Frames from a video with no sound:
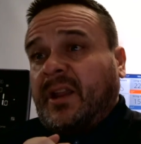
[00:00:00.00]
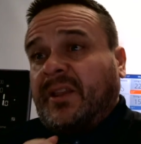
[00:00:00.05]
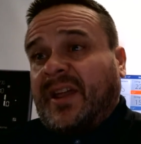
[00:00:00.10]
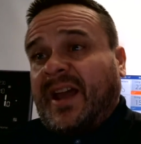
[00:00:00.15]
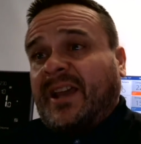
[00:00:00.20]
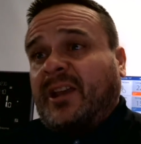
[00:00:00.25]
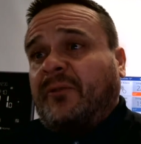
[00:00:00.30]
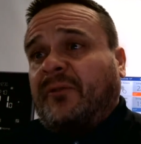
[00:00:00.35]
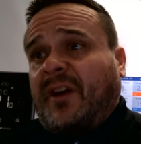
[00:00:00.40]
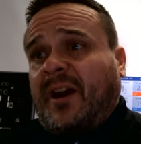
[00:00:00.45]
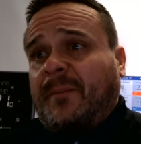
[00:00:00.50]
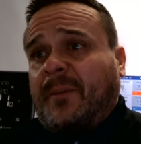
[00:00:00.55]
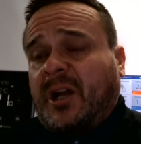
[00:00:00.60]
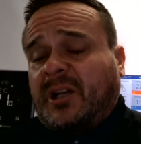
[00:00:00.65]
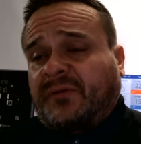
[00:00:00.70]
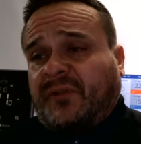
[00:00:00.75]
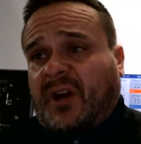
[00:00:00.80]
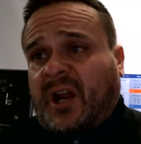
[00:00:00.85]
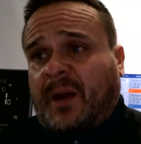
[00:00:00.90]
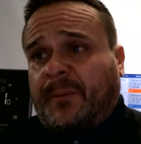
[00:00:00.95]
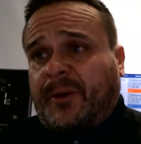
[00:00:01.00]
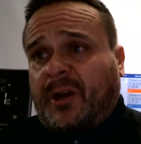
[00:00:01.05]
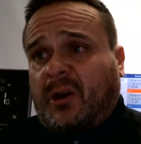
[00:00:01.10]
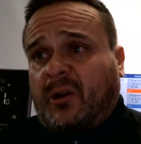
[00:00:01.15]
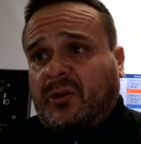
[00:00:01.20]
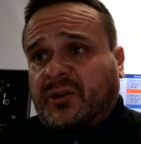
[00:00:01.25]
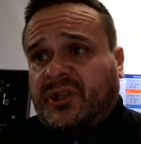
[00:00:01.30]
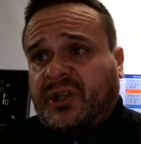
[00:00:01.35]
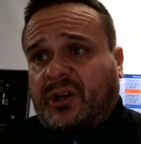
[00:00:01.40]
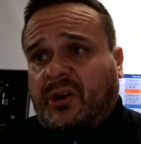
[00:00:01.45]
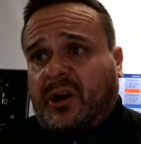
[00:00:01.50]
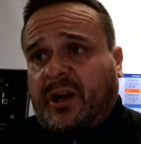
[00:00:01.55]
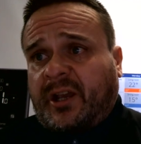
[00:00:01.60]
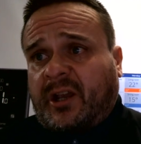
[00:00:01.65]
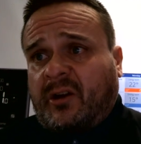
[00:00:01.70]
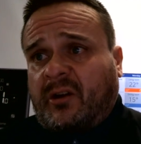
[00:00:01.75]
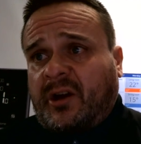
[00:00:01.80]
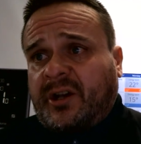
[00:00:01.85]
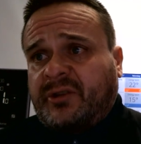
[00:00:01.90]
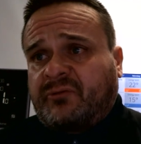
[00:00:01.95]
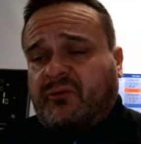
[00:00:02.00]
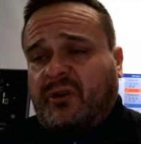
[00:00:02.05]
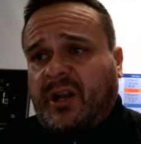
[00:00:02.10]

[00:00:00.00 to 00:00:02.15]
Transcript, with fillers: thank you very much for coming along tonight, guys.